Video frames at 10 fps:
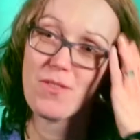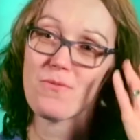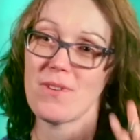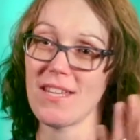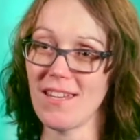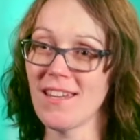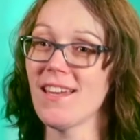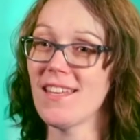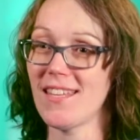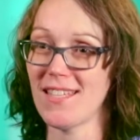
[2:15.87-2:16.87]
the 3
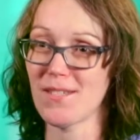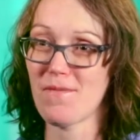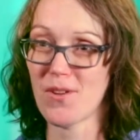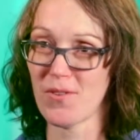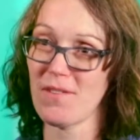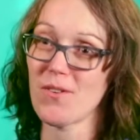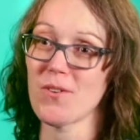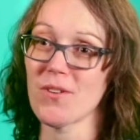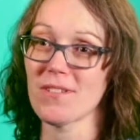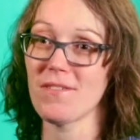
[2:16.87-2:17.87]
needs of the
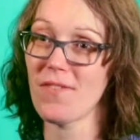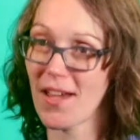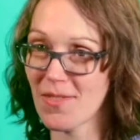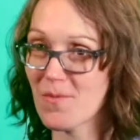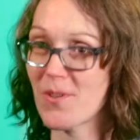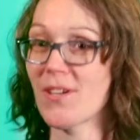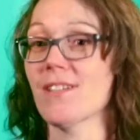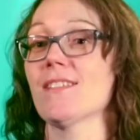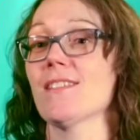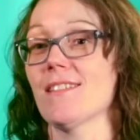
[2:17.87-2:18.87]
griever: to find the
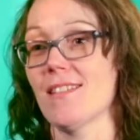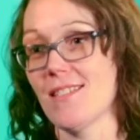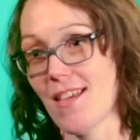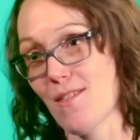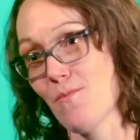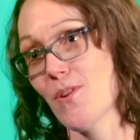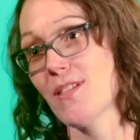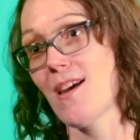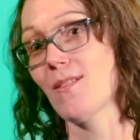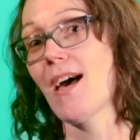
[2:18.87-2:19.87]
words, to say the
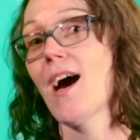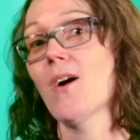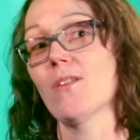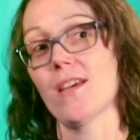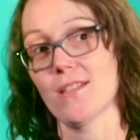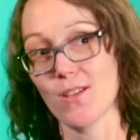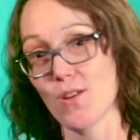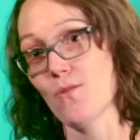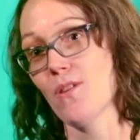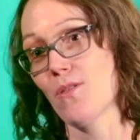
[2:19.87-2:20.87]
words out loud, and to
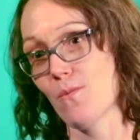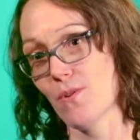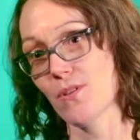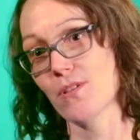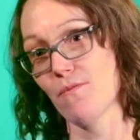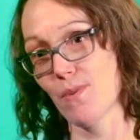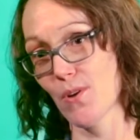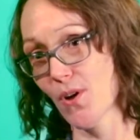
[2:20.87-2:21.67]
know that the words have been